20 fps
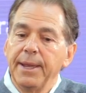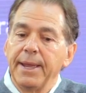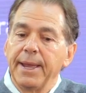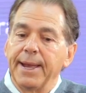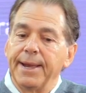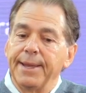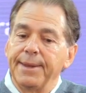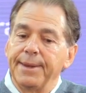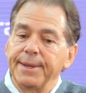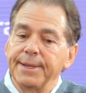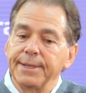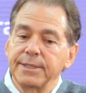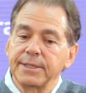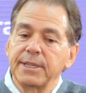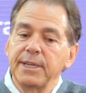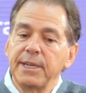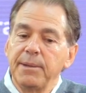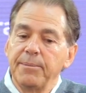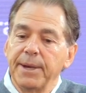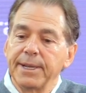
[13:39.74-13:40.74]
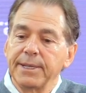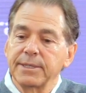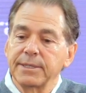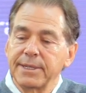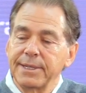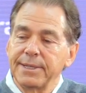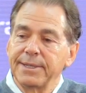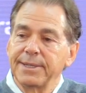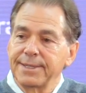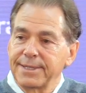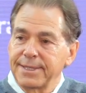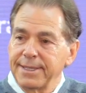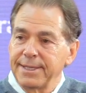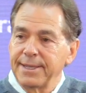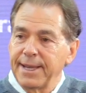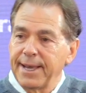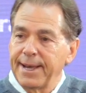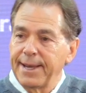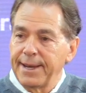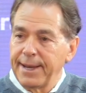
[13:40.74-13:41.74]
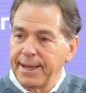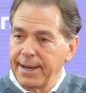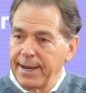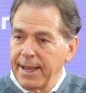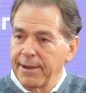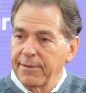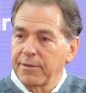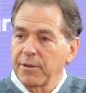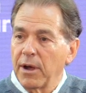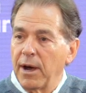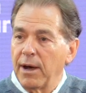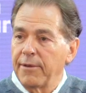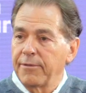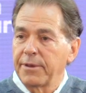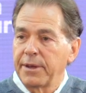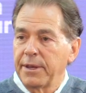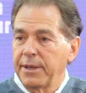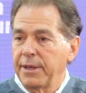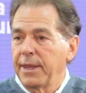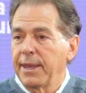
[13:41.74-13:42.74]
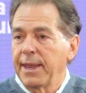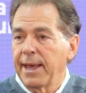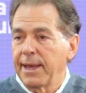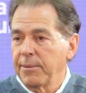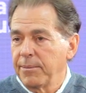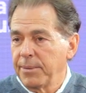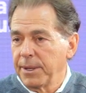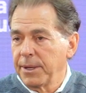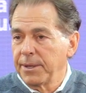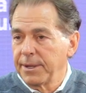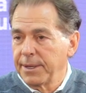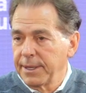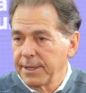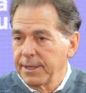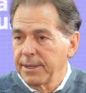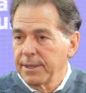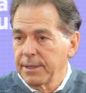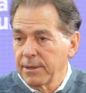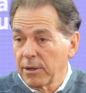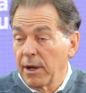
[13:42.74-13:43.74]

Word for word: And his teammates need to see that and have confidence in that ability,